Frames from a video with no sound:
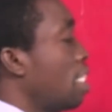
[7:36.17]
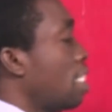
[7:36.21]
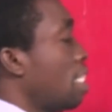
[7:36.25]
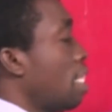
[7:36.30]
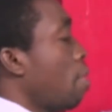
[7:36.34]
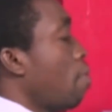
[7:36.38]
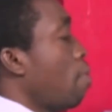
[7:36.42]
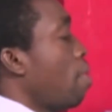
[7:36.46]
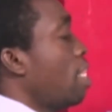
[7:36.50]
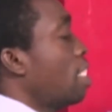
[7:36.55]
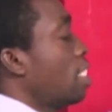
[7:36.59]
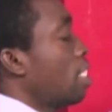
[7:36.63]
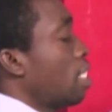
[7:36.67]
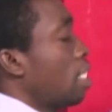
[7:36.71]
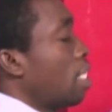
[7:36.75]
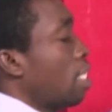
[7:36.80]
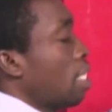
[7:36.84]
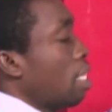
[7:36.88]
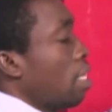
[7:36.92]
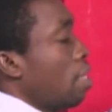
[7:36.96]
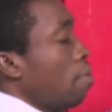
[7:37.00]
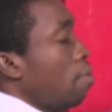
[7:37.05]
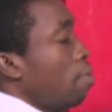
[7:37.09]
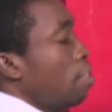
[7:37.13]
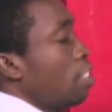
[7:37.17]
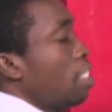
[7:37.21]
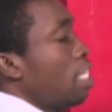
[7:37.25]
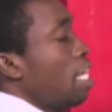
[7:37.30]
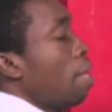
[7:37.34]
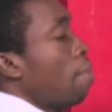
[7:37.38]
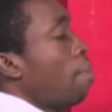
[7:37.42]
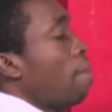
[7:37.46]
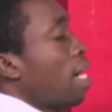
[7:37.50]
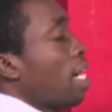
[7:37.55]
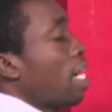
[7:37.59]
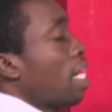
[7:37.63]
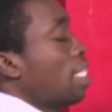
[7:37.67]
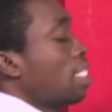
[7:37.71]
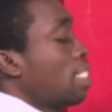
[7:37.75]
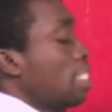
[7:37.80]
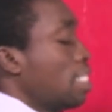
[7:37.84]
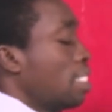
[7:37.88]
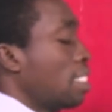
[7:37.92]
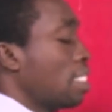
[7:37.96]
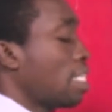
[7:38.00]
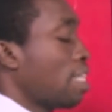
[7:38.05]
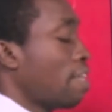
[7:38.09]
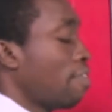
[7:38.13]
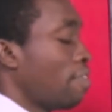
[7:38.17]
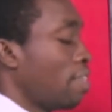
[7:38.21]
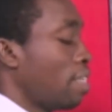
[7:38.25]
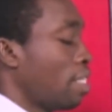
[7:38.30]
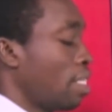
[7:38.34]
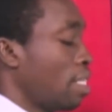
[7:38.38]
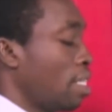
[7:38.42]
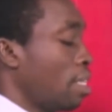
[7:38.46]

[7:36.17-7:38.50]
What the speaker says: equation, we should get back our 67.